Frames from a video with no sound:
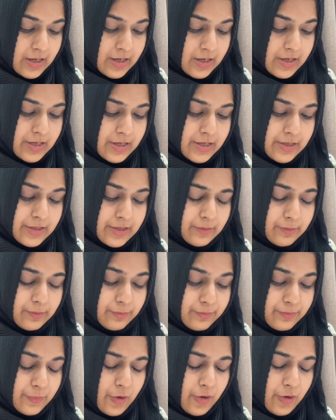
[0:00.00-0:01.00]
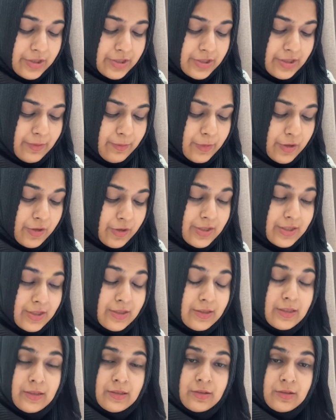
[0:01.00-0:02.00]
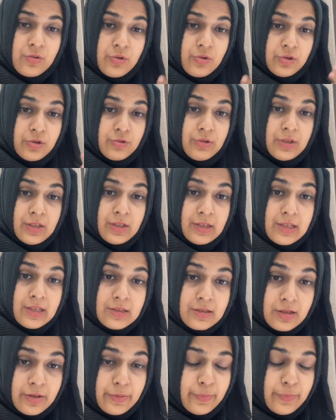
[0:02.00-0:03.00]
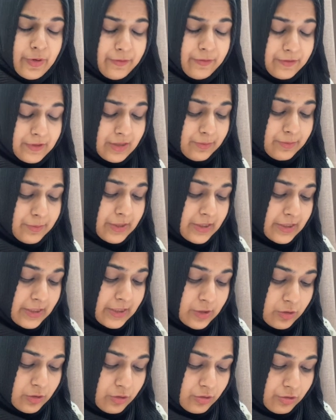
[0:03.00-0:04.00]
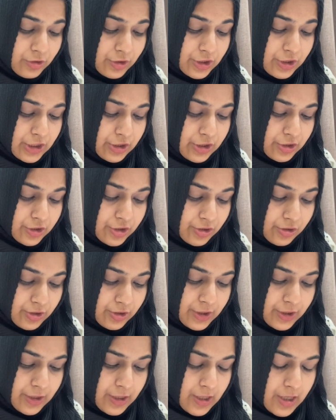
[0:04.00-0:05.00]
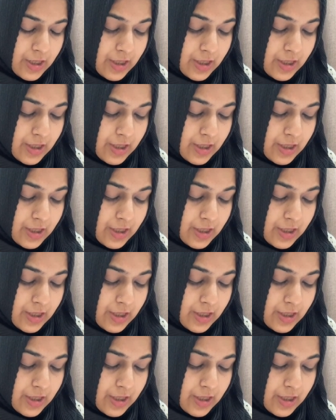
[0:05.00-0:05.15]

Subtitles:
order, because this is going to increase her profitability. So she should